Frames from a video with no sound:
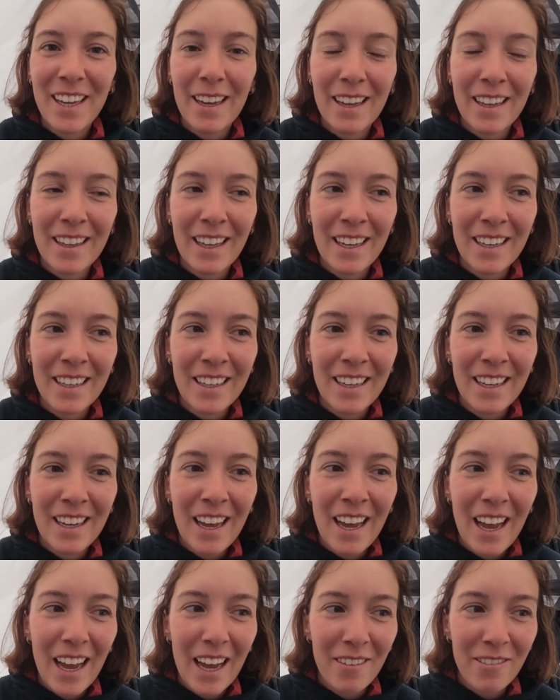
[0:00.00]
and then
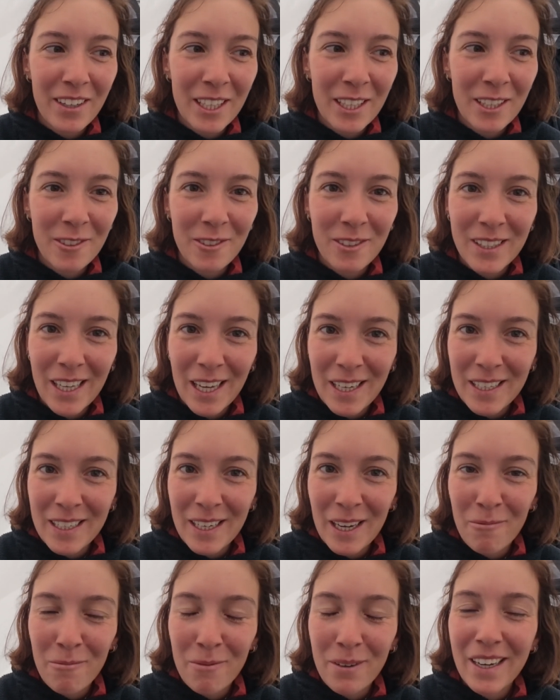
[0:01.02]
having to set it
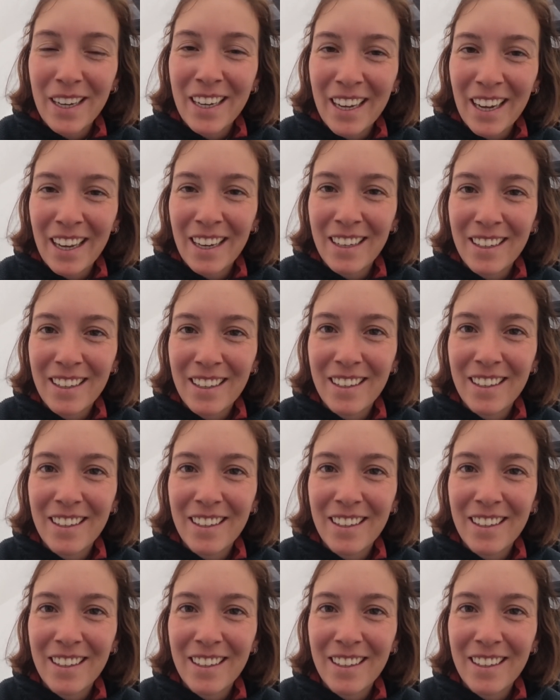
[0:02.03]
up again